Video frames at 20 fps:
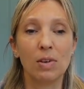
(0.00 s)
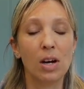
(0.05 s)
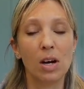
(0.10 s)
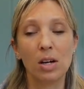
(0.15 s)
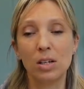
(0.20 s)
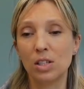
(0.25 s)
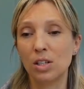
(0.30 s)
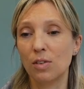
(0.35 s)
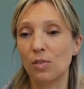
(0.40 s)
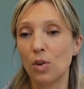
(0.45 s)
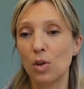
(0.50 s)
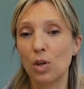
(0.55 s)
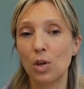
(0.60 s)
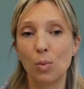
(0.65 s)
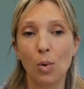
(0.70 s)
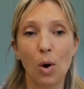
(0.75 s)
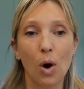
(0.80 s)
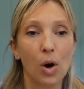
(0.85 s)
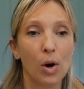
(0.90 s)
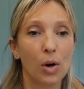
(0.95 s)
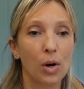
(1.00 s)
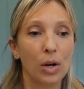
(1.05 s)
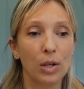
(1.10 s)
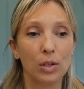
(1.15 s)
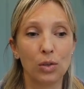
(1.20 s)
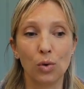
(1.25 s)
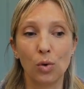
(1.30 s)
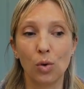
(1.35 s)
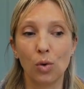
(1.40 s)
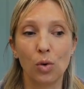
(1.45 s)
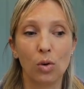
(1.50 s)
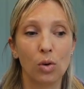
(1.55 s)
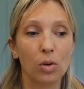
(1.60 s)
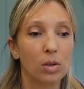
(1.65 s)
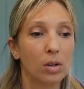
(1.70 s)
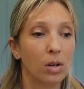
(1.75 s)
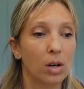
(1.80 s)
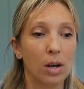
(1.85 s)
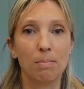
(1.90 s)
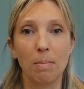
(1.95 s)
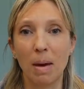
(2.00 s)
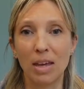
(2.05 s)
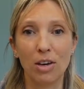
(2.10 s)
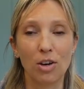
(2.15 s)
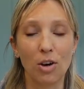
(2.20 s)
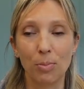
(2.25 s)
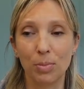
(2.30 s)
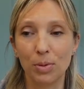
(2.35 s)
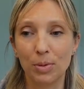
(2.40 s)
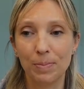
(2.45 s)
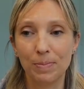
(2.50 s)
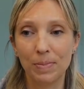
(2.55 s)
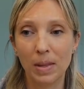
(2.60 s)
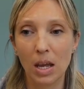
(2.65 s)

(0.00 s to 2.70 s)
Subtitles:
regardless of who you are and your makeup.